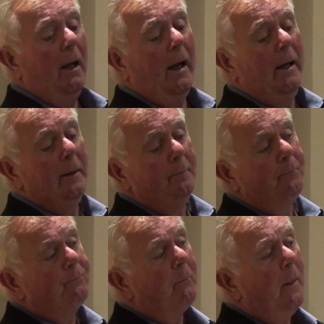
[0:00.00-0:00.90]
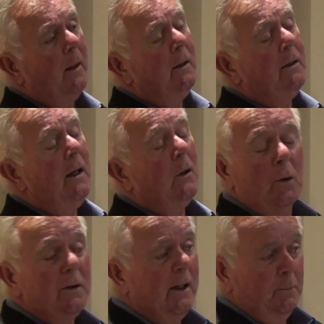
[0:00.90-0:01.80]
They
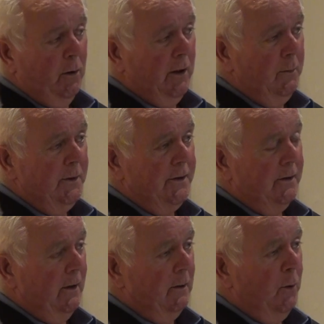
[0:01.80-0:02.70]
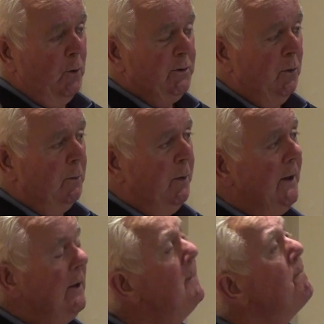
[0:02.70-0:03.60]
couldn't get employment in post-war
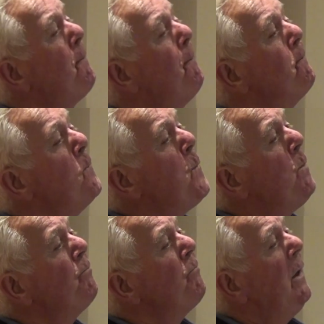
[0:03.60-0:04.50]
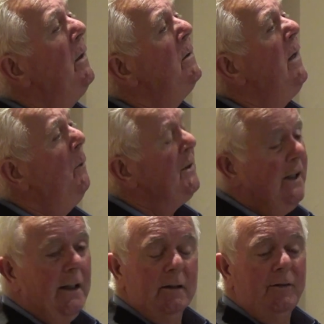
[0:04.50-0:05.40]
Britain. They were
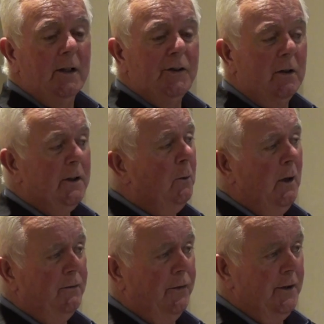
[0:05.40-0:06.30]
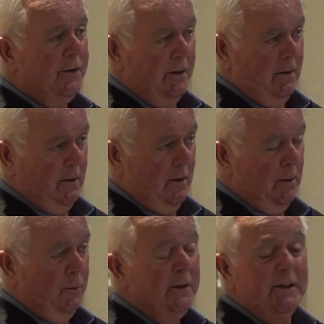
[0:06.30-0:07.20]
seeking adventure. They were offered the
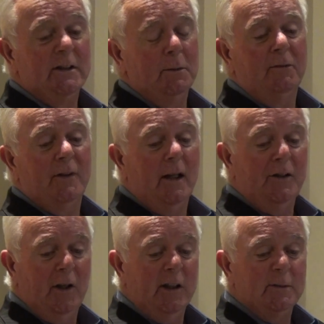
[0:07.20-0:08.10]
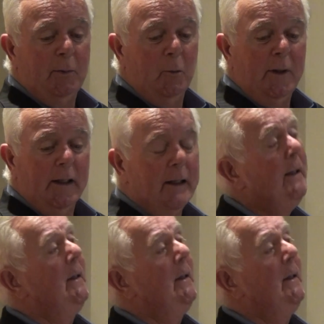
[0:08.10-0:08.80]
princely sum of 10 shillings per week,